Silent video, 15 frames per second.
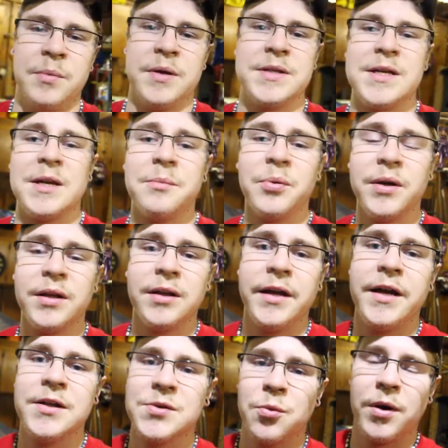But it's getting pretty
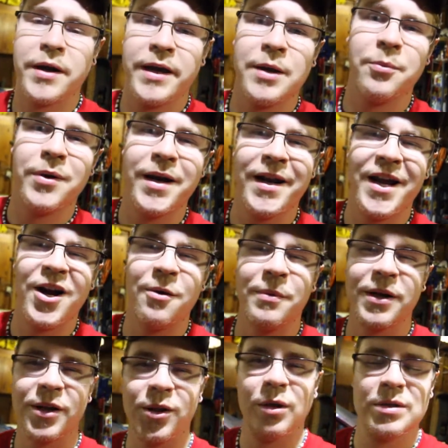late. It's 1 a.m. right now. I'm
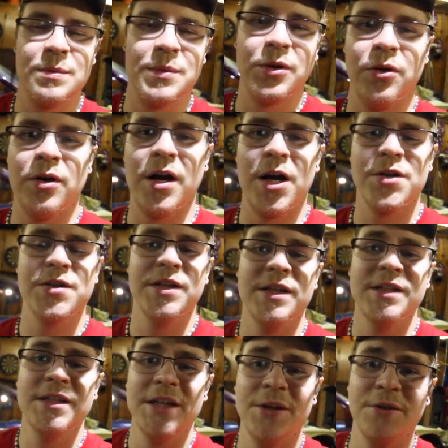going to close up the garage and
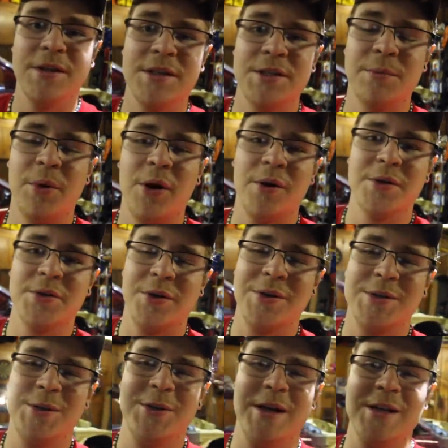continue this tomorrow. So I'll
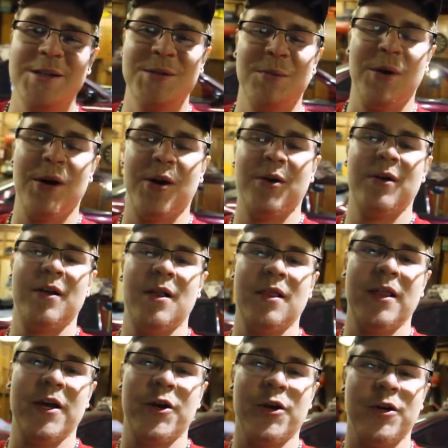see you guys tomorrow.
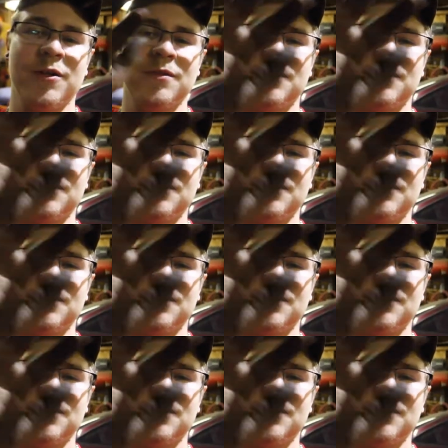Later.